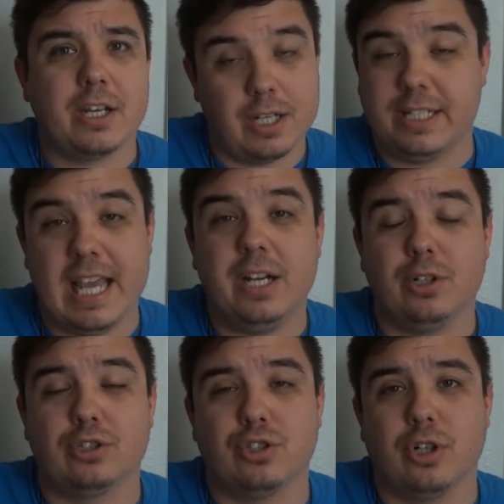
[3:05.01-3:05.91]

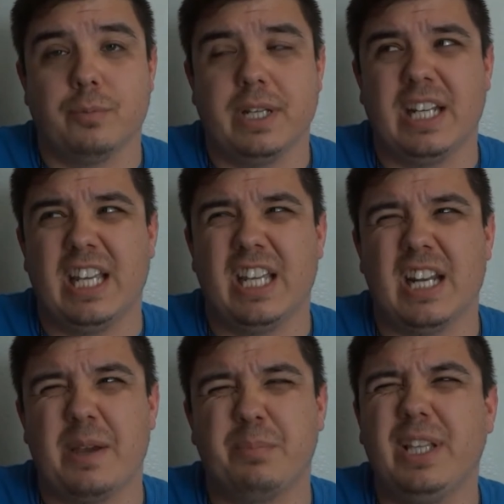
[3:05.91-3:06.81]
contenders tournament in,
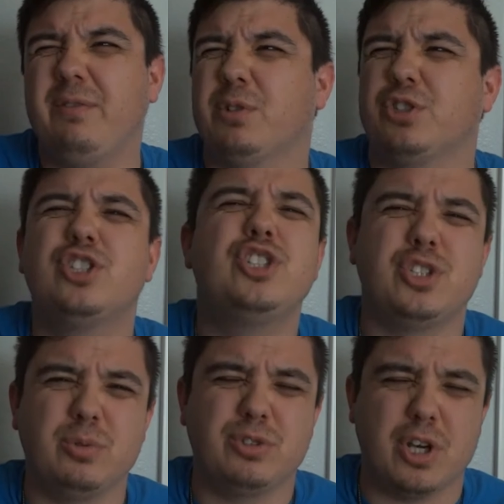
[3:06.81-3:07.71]
I believe it was
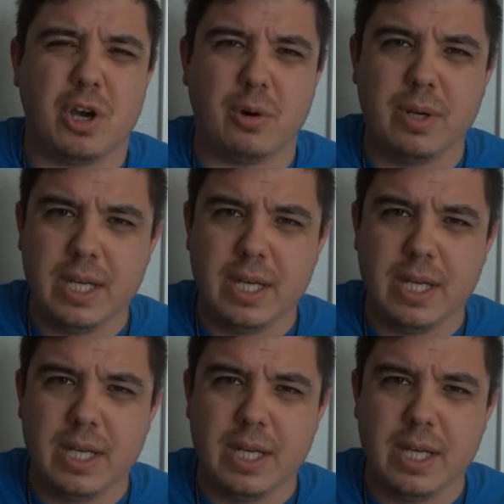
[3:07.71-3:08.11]
Shuto.